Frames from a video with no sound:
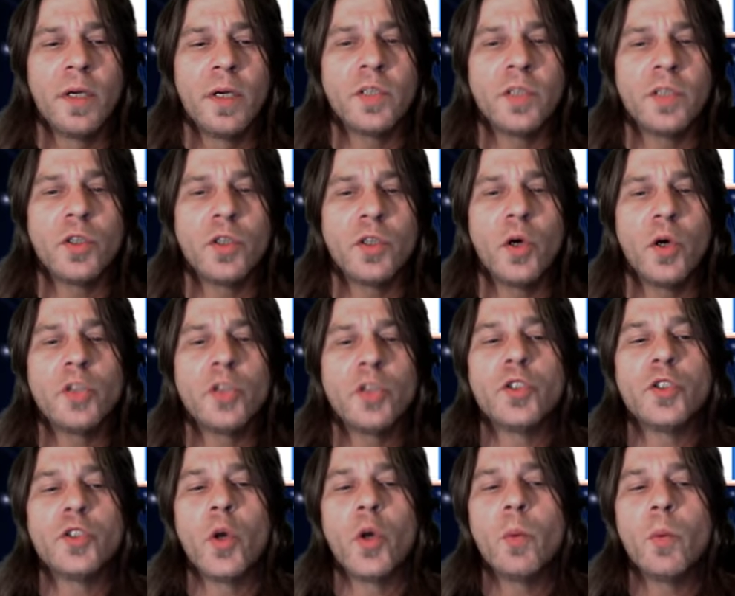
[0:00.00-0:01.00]
it's
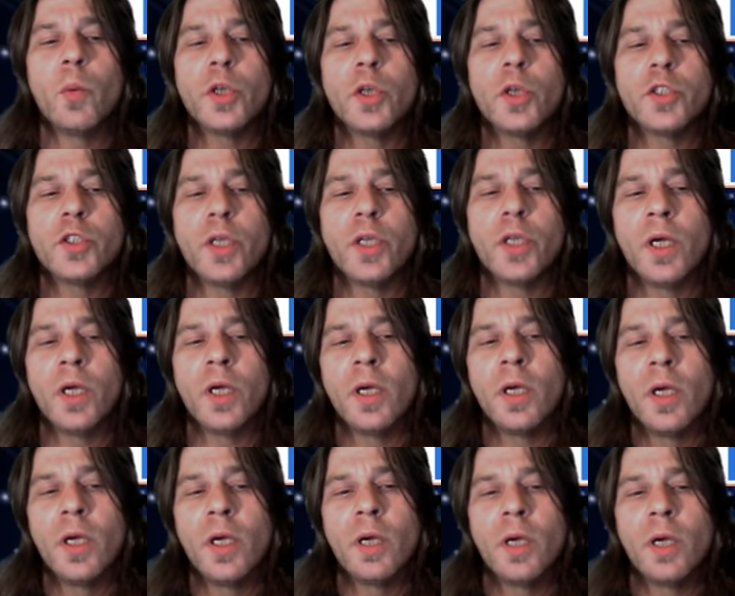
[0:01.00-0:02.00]
so much
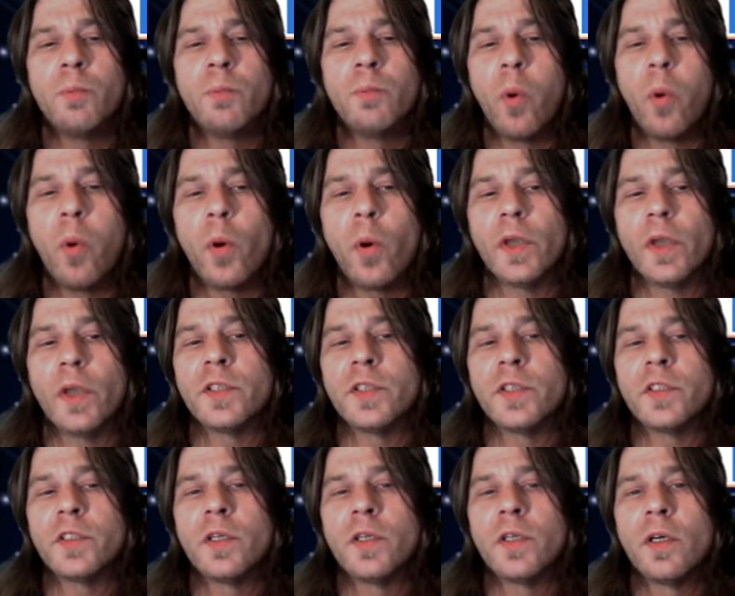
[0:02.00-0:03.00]

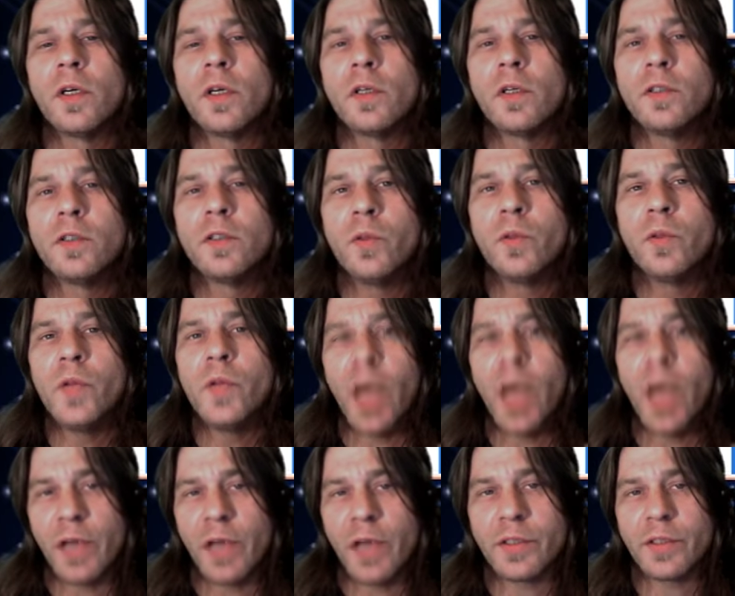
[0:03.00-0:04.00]
importance to
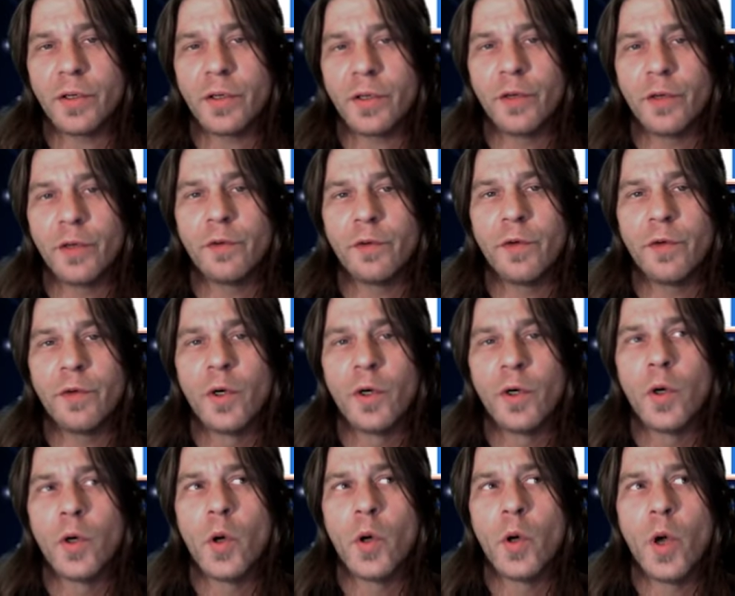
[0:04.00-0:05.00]
the S curve,
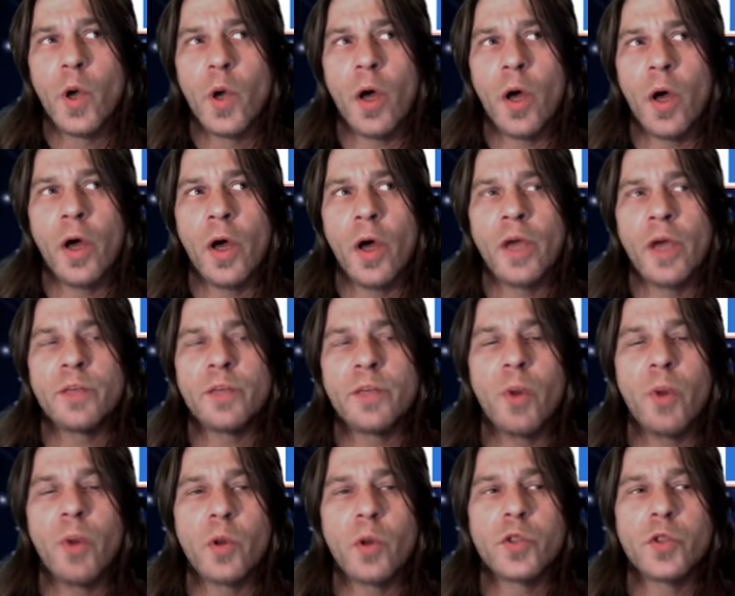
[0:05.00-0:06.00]
as
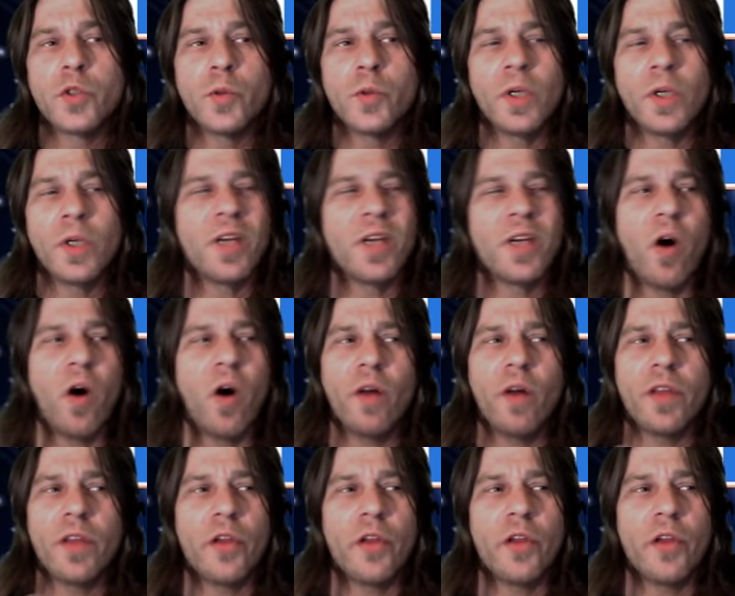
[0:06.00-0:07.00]
opposed to like
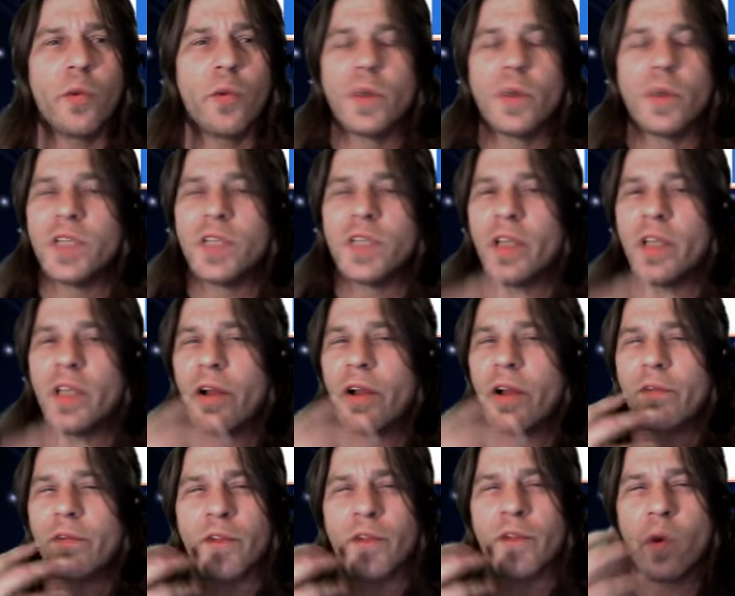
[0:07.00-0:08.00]
all the other ones. They let
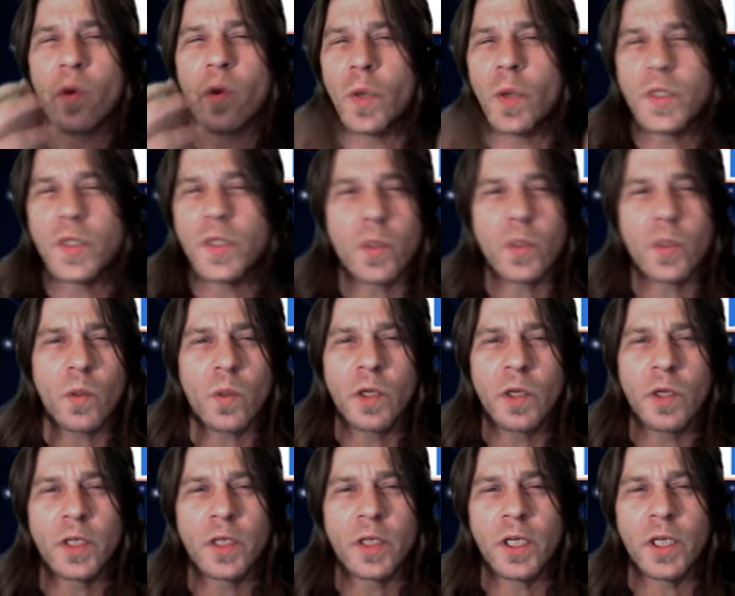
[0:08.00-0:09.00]
off the coin so
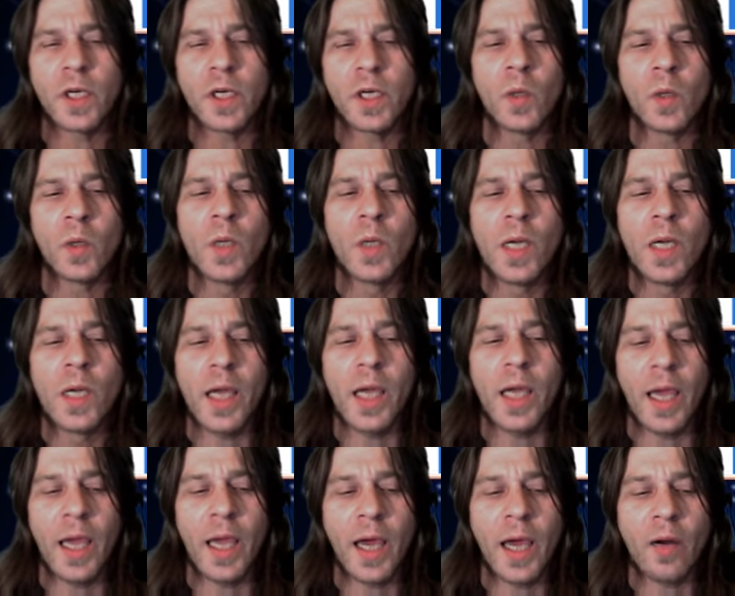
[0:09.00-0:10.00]
early, you know,
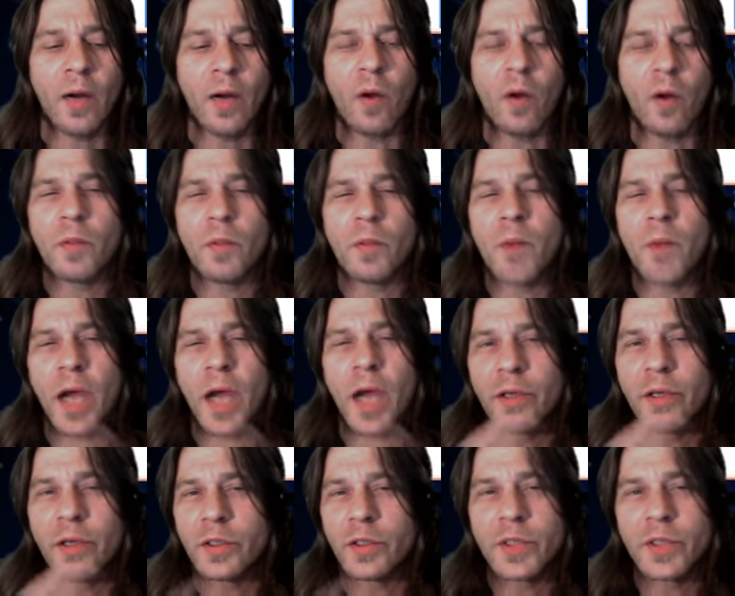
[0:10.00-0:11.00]
and all the
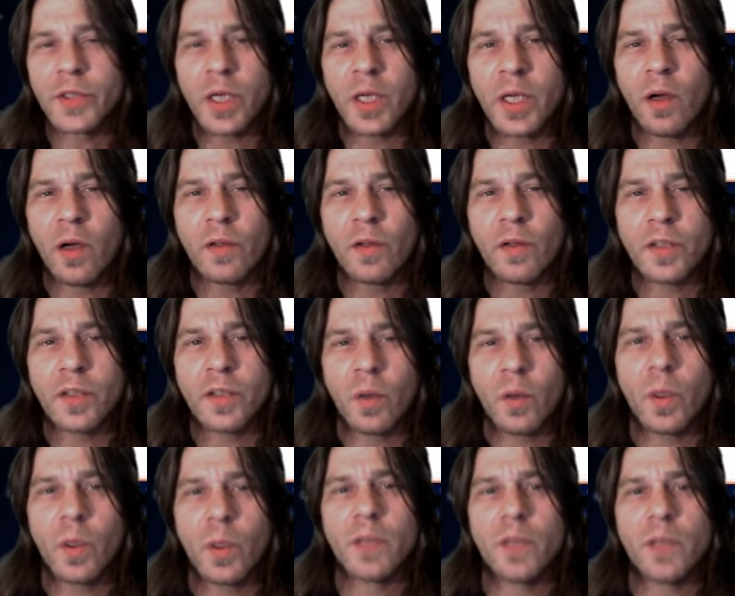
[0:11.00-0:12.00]
miners get all the
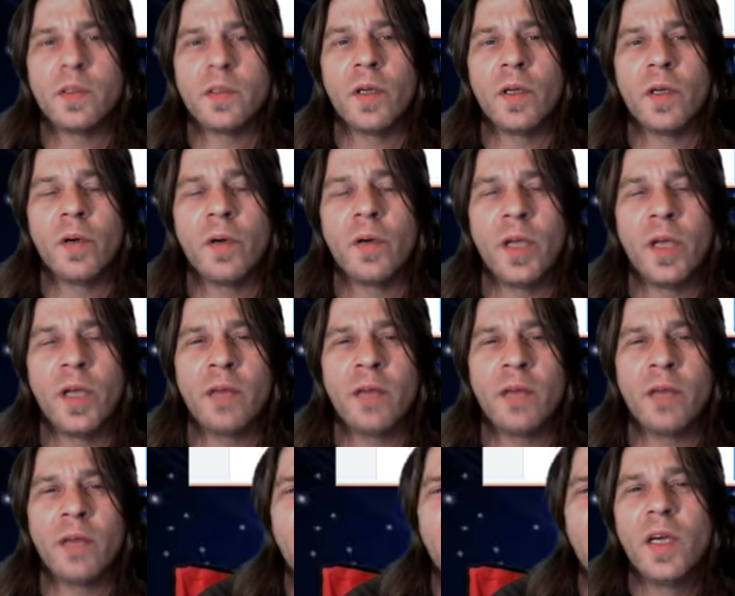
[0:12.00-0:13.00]
tokens, you know,
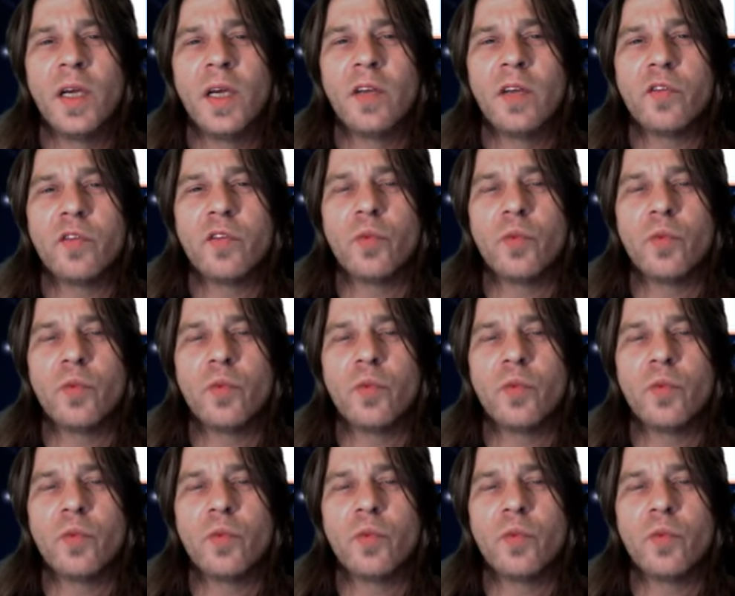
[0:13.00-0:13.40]
and this